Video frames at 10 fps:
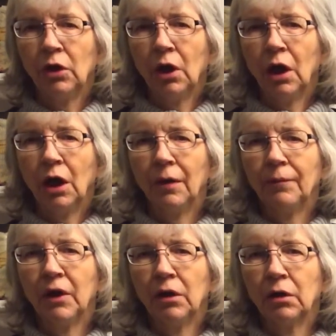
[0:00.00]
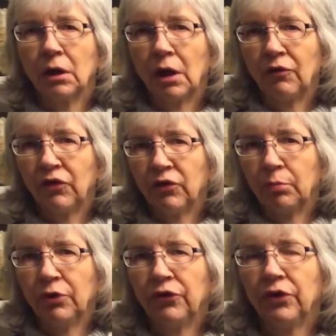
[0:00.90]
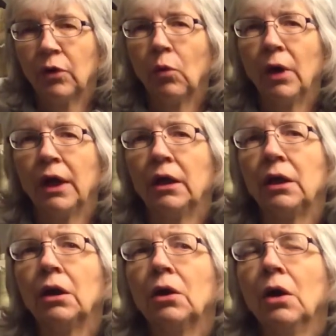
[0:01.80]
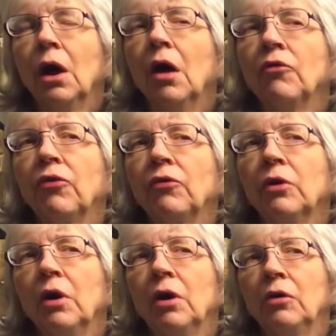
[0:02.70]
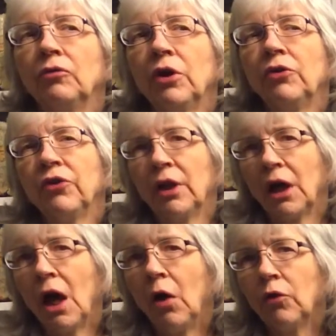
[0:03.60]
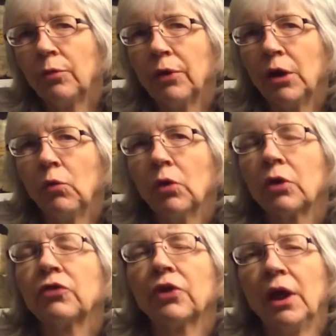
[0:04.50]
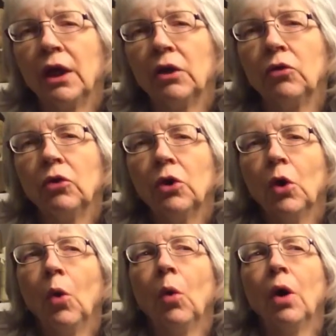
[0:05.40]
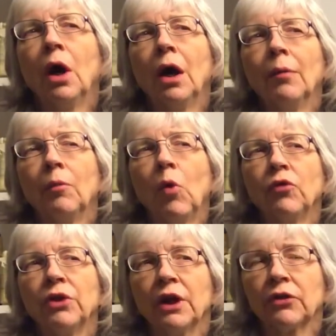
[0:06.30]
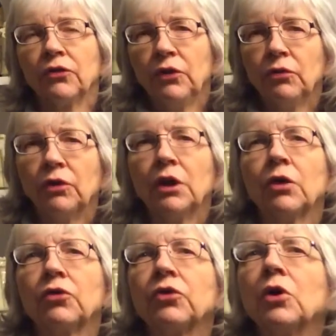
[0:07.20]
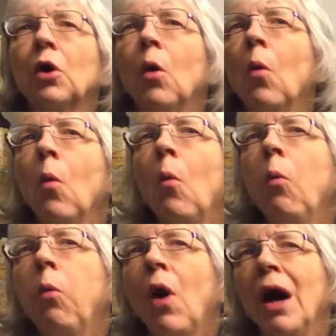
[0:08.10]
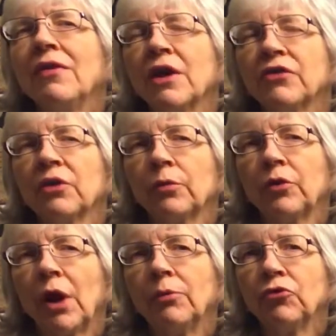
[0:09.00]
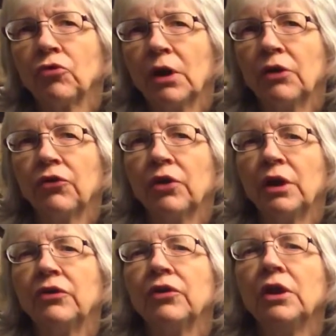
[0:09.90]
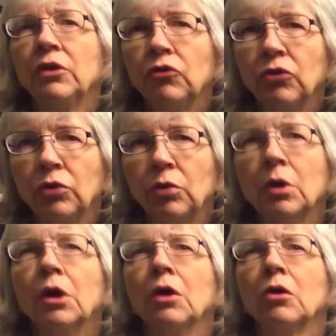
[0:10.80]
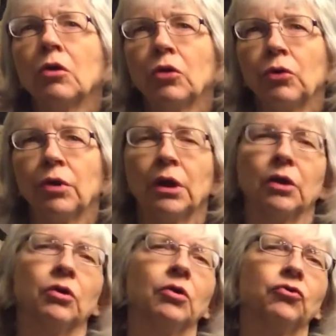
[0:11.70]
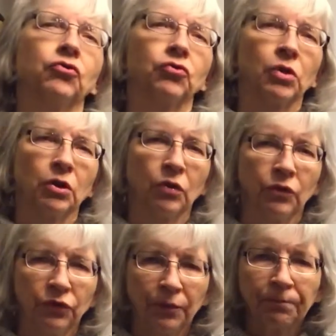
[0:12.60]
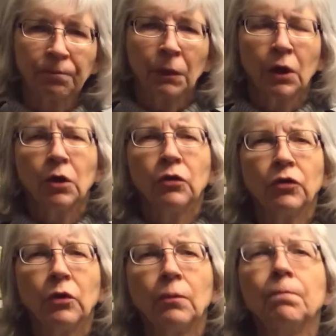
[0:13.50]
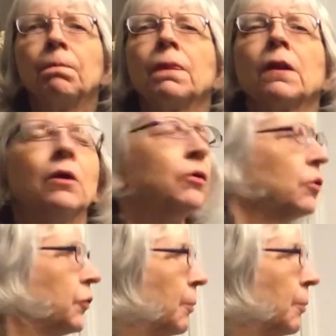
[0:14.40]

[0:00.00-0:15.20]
um, kind of a simplistic way of, of understanding how the brain works, and um, over the next few videos, why that sometimes translates into learning struggles. So the